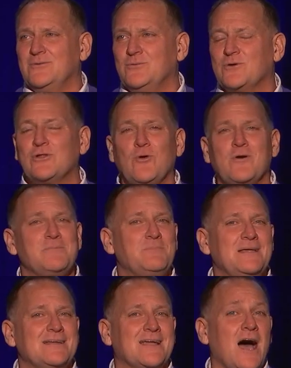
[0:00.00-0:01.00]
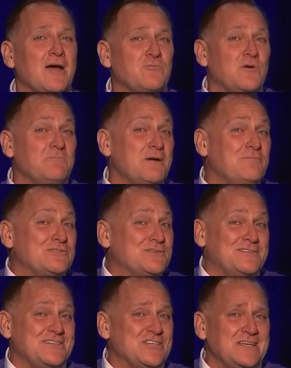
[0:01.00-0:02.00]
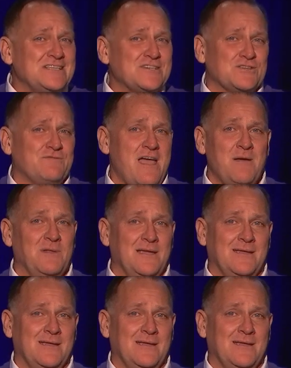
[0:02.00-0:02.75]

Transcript: Well, glory be to God, we're members of the Jesus family.